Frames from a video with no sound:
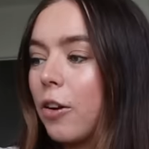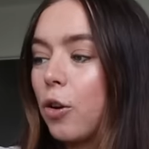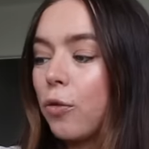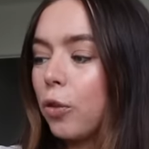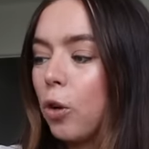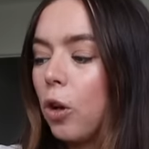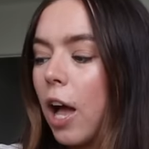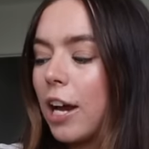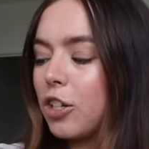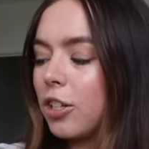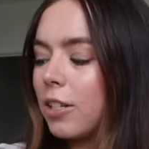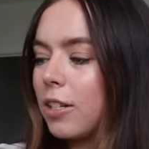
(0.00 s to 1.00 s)
And overall, I
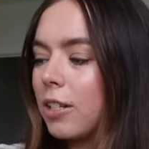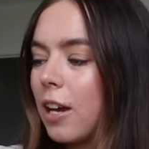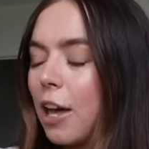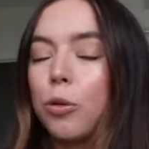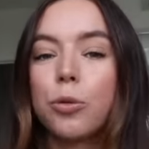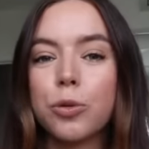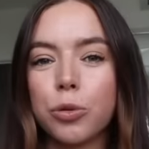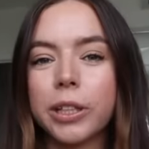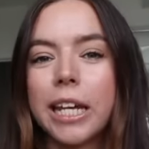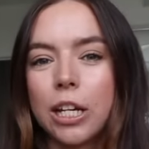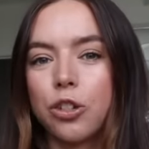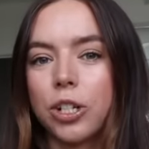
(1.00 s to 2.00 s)
thought it was
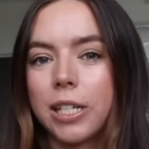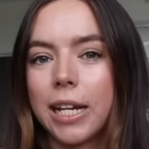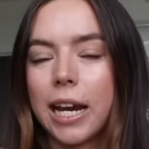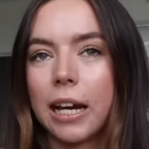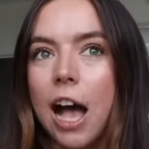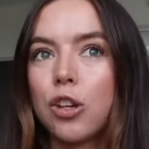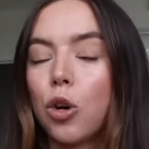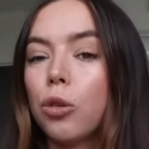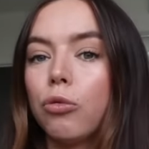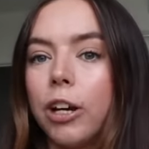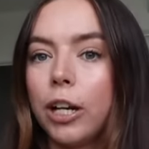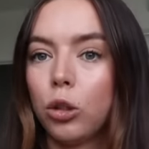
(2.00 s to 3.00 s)
really interesting. I
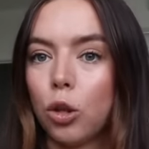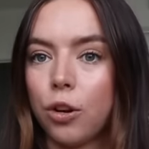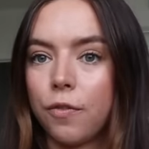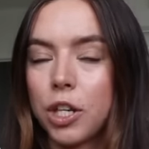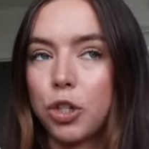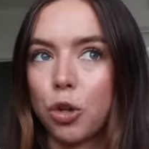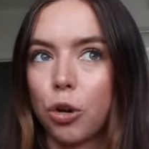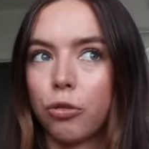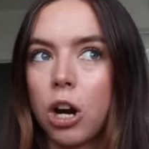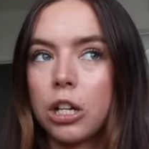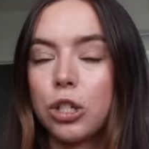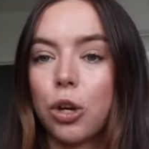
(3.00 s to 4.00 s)
don't read a lot of this
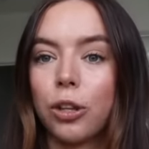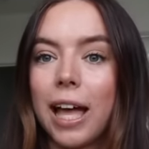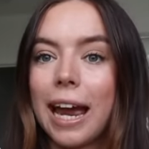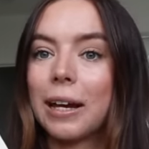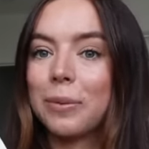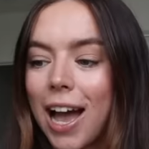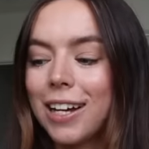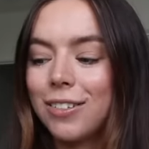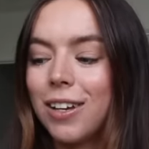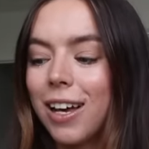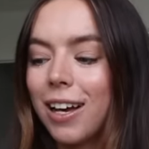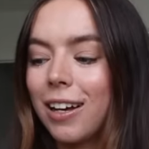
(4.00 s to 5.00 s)
genre, so like
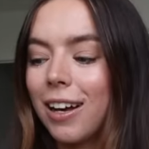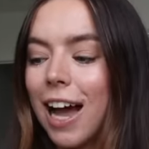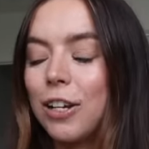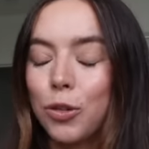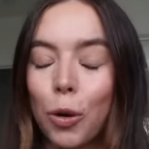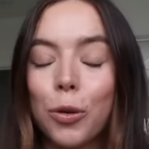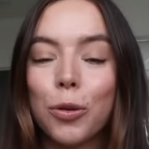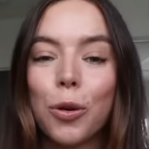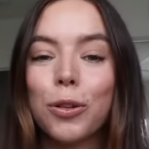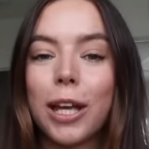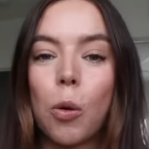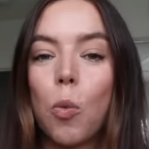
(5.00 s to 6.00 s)
I don't
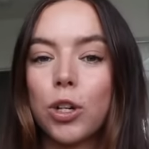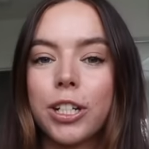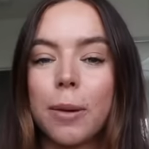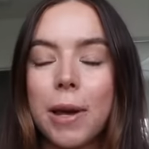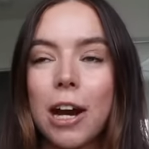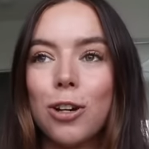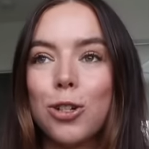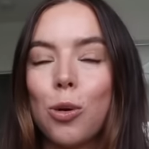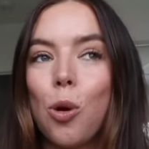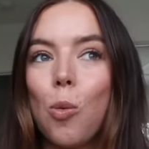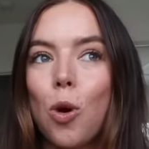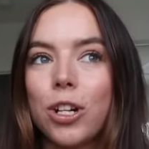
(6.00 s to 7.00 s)
know like what to compare it
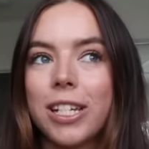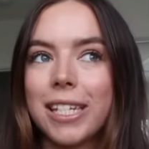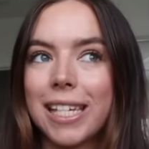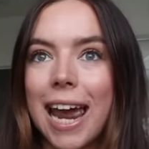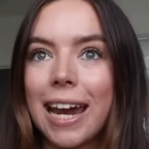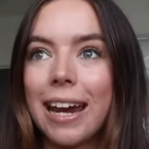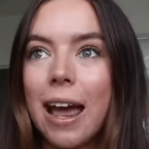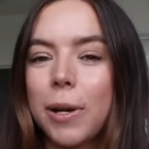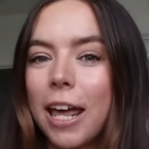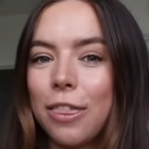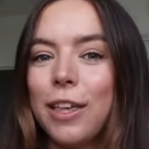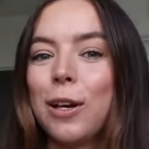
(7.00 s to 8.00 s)
to or what to say, but
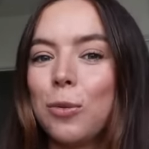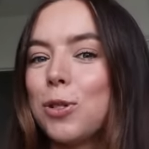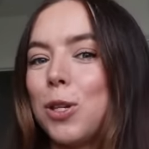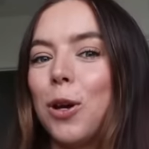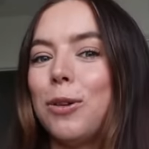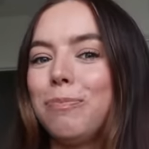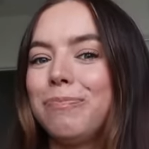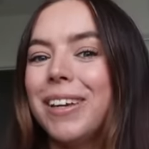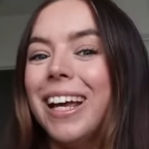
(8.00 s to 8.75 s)
I think it was good.